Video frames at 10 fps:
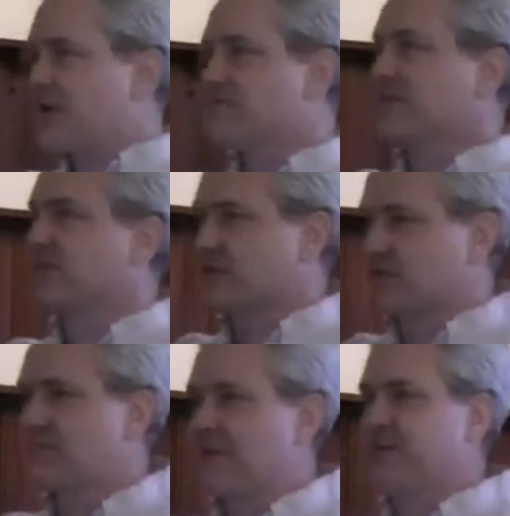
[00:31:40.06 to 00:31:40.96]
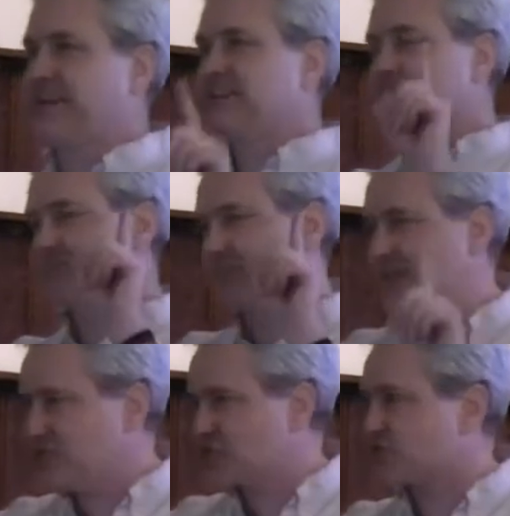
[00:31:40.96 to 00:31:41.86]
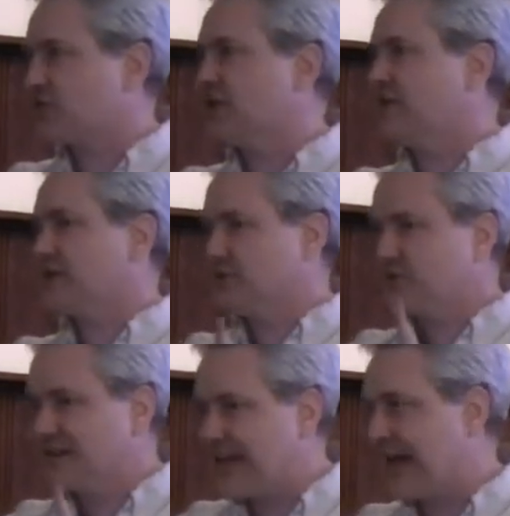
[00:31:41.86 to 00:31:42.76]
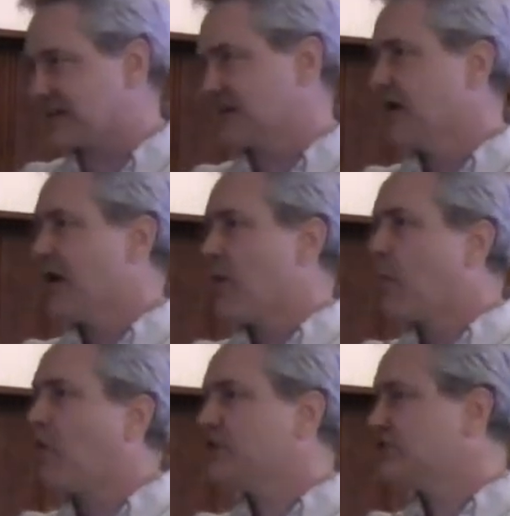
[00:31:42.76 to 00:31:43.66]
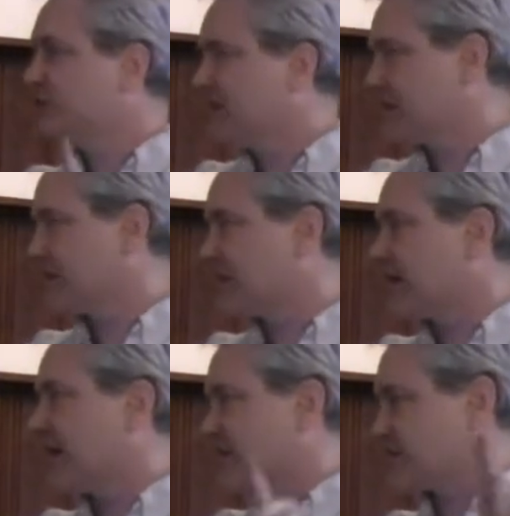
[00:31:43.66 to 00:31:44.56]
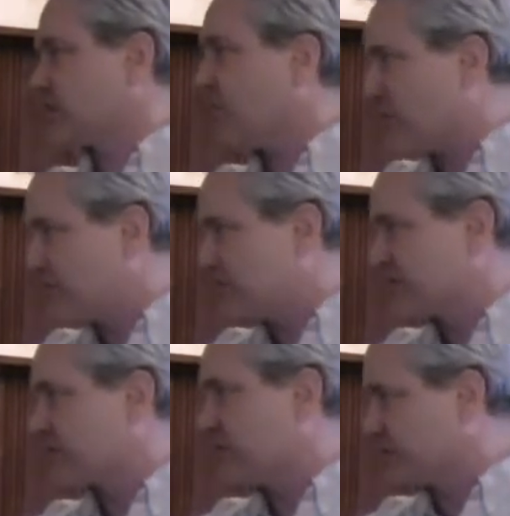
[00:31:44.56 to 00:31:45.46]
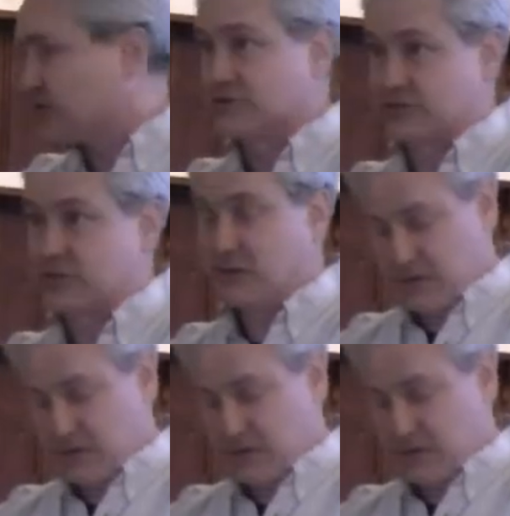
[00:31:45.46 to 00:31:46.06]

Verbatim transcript: why I'm saying the First Amendment is the peace treaty that you get once you kick their ass on all these other issues.